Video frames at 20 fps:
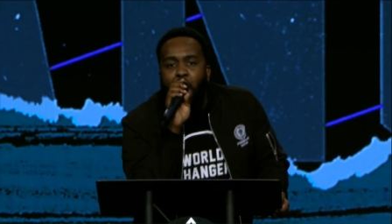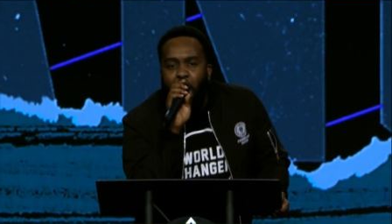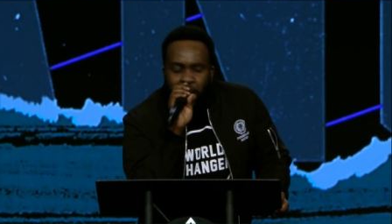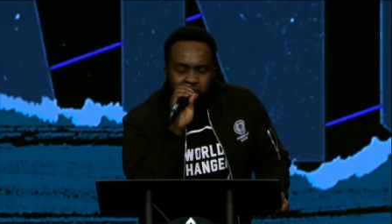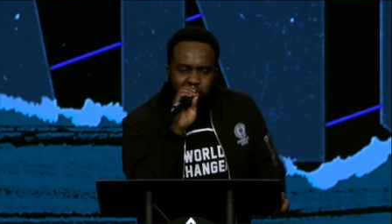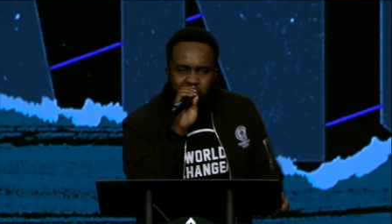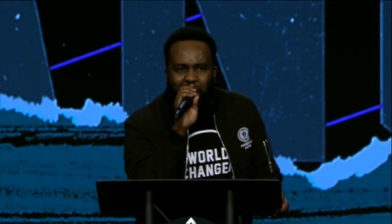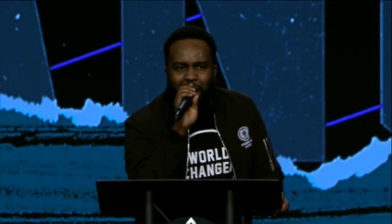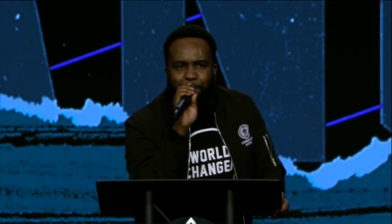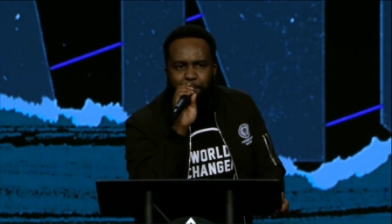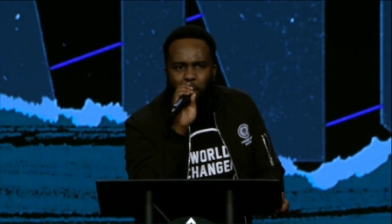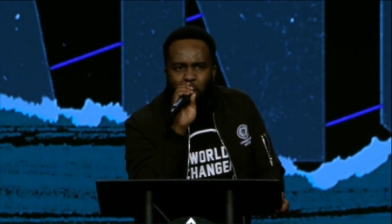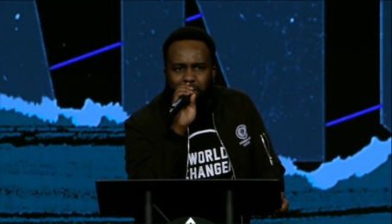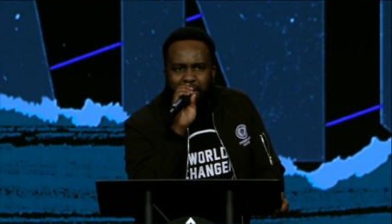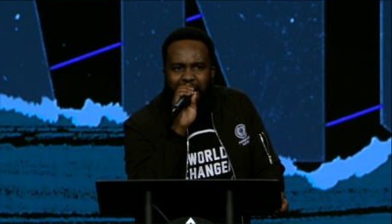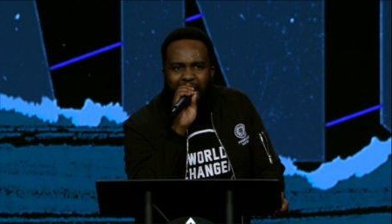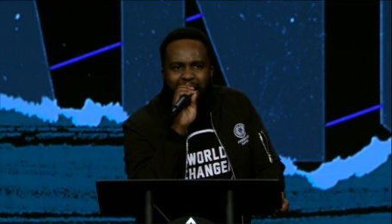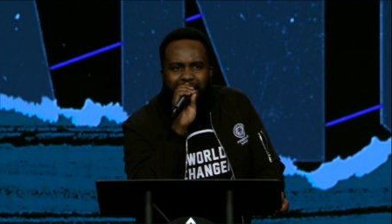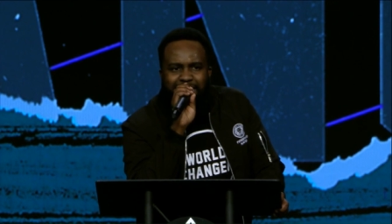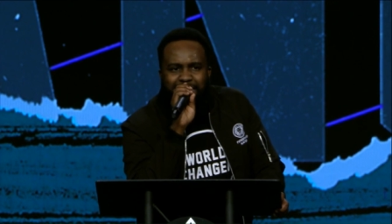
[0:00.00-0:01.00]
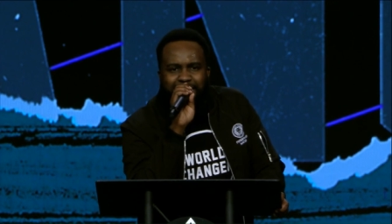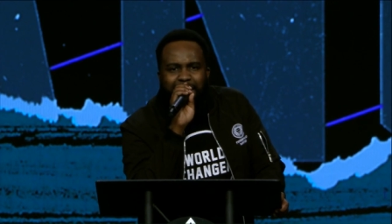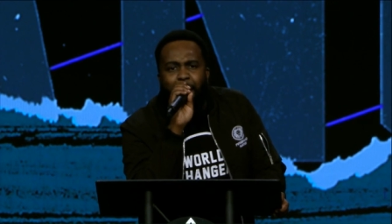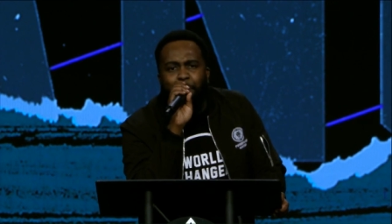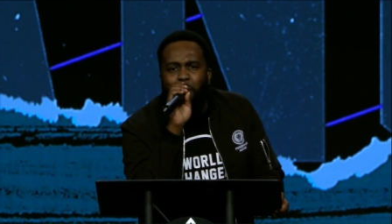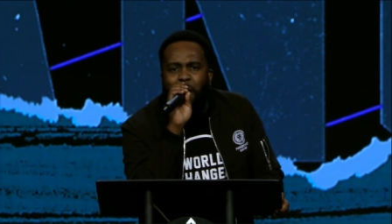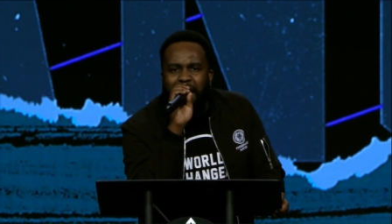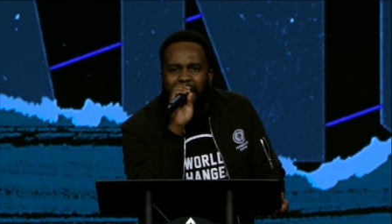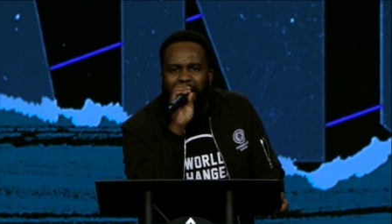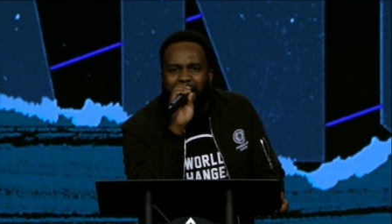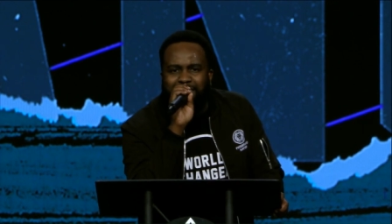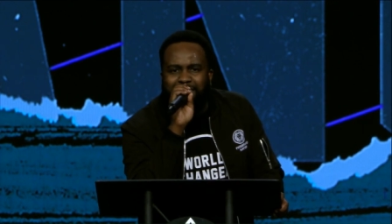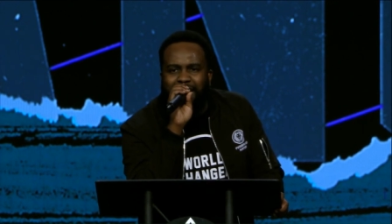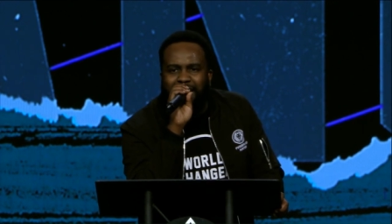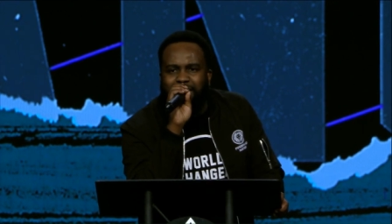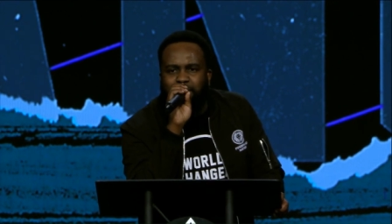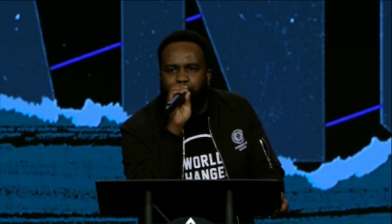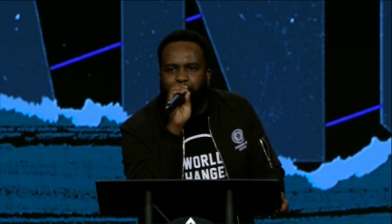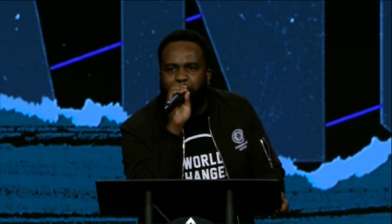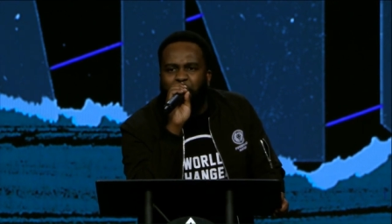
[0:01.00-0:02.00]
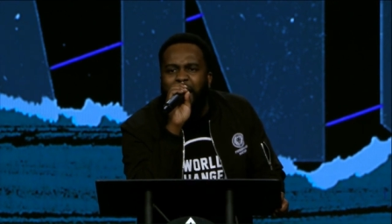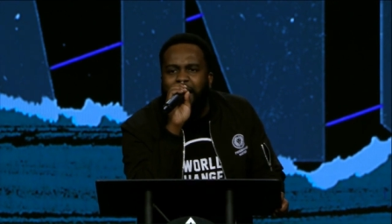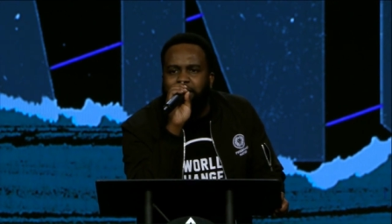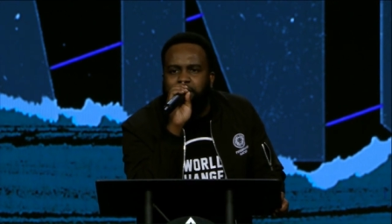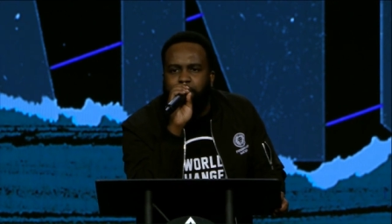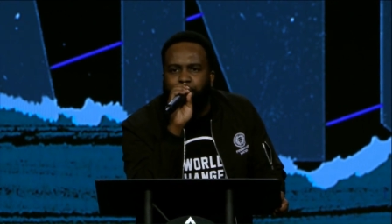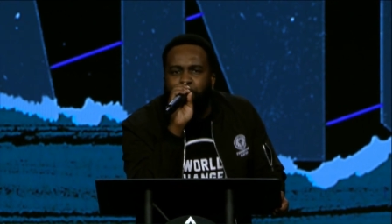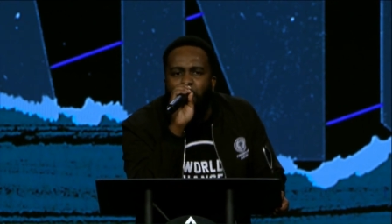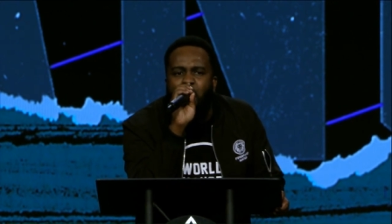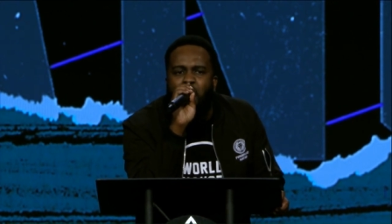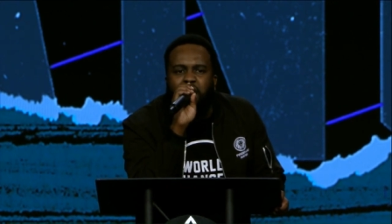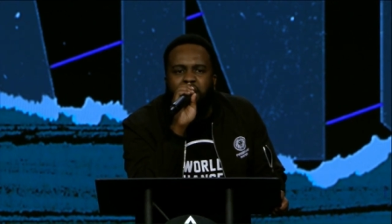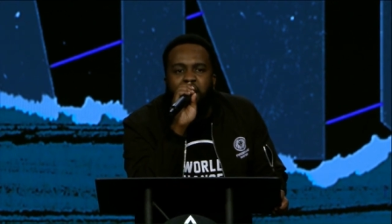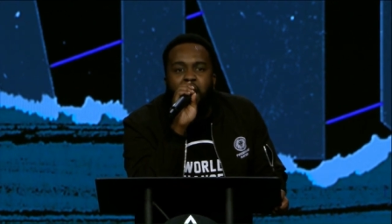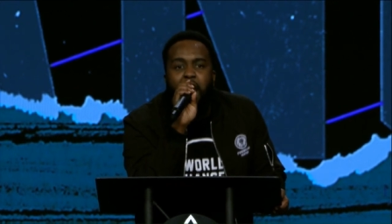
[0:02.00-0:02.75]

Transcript: Stop looking at someone else's Facebook